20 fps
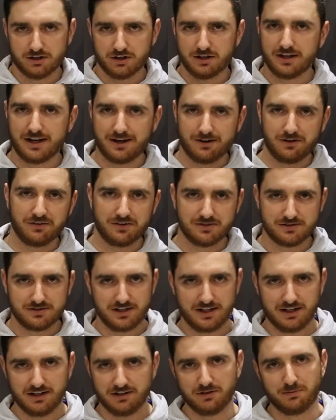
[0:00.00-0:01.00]
going to narrow this
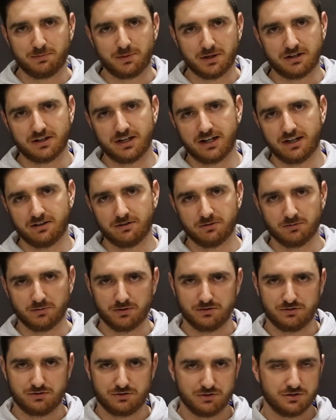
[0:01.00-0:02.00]
down and pick out
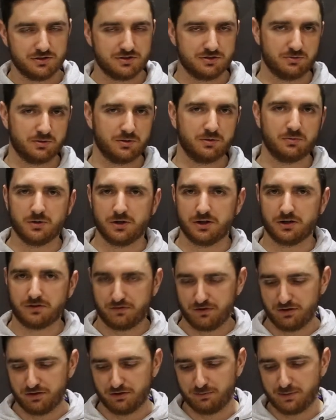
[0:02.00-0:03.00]
the shoes that will work
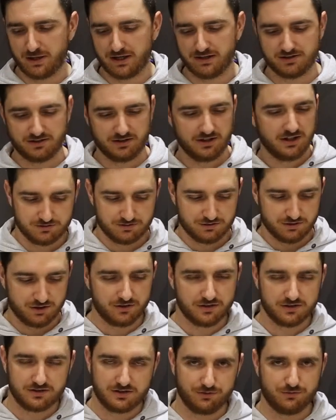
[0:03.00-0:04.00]
for you the best,
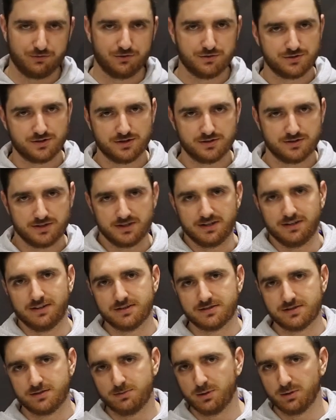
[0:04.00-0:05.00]
show the differences in
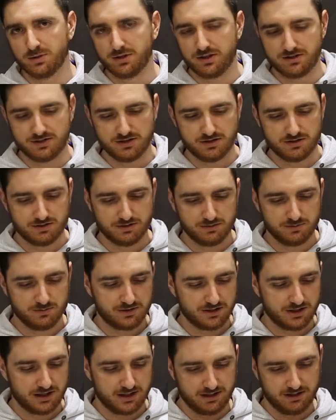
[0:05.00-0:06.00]
the stability
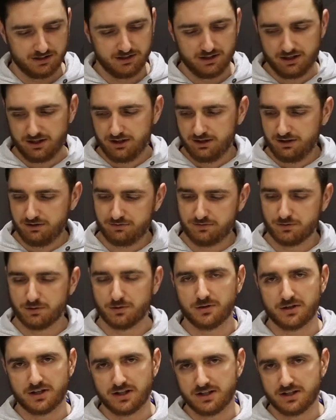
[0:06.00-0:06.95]
systems. Your four of